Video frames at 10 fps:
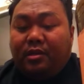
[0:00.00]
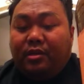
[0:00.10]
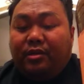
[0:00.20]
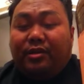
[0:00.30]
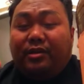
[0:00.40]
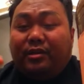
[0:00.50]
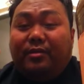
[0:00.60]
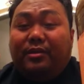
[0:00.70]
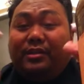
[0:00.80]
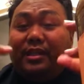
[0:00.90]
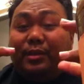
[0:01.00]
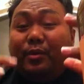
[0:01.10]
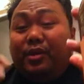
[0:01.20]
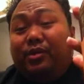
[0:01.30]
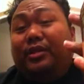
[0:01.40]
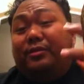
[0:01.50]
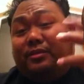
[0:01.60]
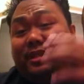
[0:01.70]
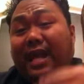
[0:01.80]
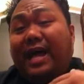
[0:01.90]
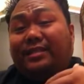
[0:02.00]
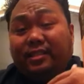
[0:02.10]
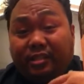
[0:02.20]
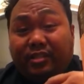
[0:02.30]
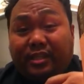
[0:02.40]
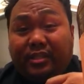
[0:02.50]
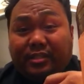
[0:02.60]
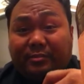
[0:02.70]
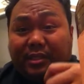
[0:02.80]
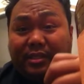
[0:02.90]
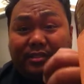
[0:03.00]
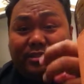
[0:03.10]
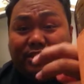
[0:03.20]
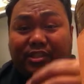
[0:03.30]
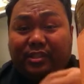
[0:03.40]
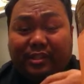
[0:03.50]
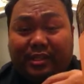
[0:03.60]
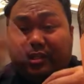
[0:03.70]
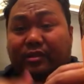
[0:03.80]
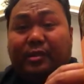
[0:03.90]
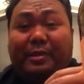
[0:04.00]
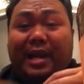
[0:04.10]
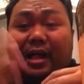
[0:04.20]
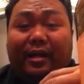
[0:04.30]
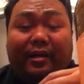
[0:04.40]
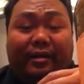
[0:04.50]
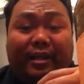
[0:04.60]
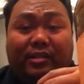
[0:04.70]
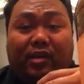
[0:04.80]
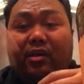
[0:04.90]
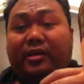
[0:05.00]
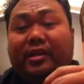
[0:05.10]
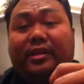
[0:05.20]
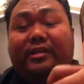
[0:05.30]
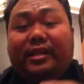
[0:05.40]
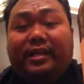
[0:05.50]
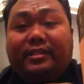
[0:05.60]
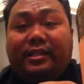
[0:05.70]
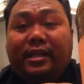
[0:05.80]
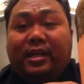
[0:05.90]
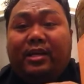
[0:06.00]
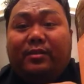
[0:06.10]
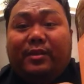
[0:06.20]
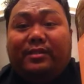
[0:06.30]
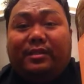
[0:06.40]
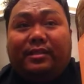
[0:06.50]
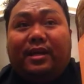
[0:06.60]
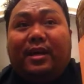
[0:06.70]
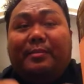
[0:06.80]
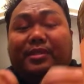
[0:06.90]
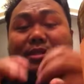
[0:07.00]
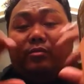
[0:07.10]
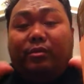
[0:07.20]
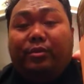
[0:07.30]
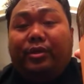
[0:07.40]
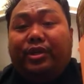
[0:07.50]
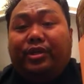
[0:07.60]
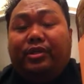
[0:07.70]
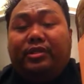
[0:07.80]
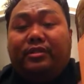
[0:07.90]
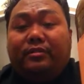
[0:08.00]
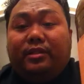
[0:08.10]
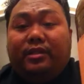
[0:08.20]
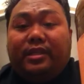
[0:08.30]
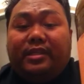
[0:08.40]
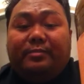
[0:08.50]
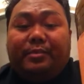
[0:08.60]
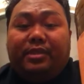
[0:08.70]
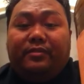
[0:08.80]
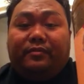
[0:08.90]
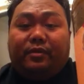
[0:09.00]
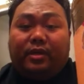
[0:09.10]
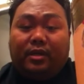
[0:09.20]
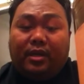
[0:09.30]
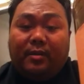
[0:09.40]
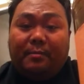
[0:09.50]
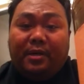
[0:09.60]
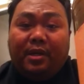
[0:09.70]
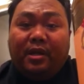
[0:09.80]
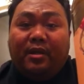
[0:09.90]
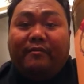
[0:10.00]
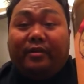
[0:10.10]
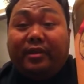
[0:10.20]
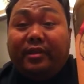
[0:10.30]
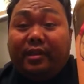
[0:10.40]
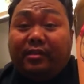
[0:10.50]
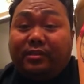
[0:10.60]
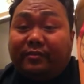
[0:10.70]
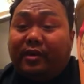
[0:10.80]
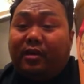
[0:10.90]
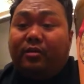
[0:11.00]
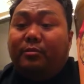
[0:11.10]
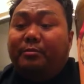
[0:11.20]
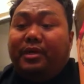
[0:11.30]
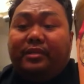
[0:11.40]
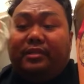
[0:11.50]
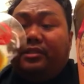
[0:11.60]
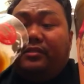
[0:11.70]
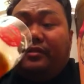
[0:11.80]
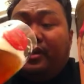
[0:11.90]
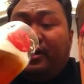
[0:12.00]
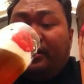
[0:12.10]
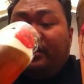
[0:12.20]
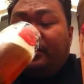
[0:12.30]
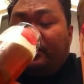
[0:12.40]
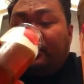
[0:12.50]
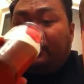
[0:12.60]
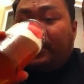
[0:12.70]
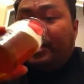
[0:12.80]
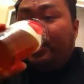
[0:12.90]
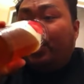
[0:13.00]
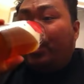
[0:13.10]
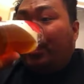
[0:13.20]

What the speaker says: you're going to notice that you want to drink those last in your session, because they're just going to kill your palate, and that's all you're going to taste the rest of the time. It's going to ruin your taste buds for anything else to follow. But this is fine. This is great.